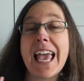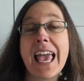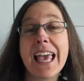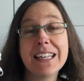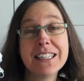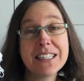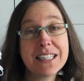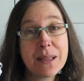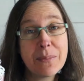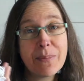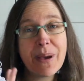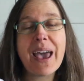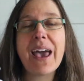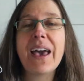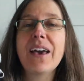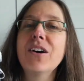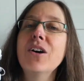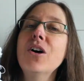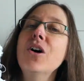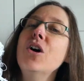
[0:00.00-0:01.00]
and the
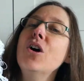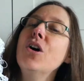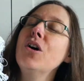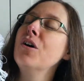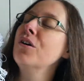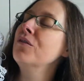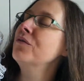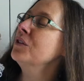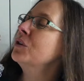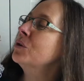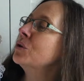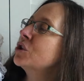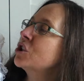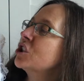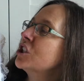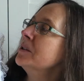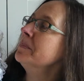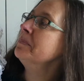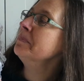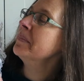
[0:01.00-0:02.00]
back of the
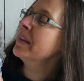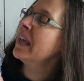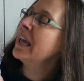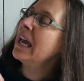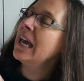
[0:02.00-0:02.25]
cushion.